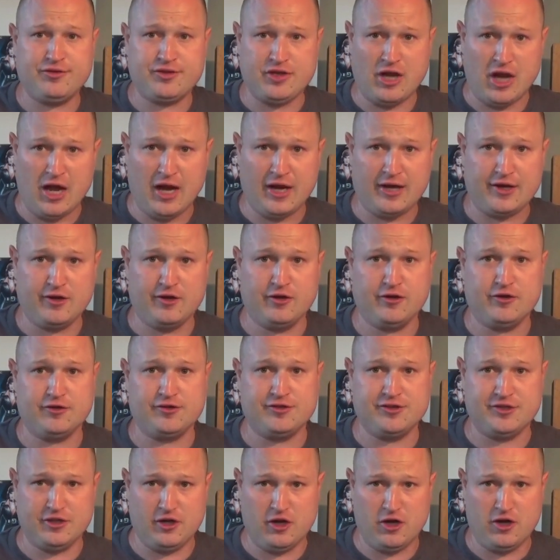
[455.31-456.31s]

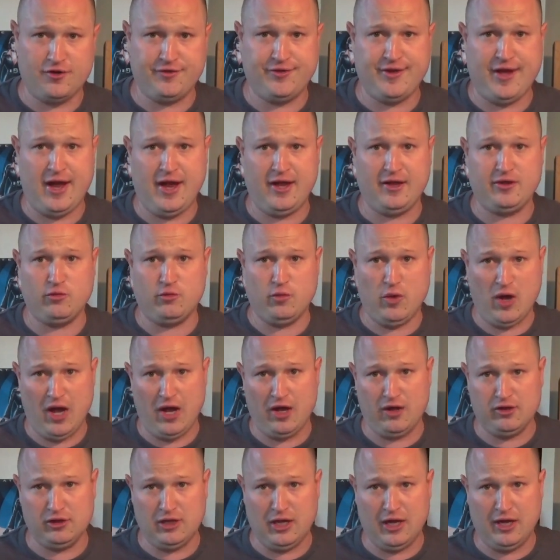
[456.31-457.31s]
tigers and all that
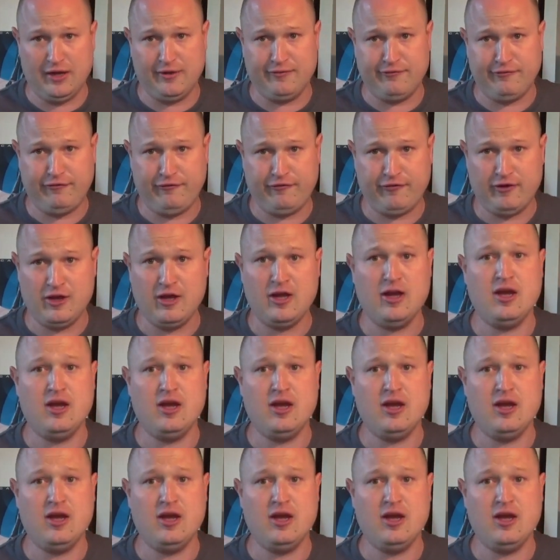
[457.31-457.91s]
wildlife.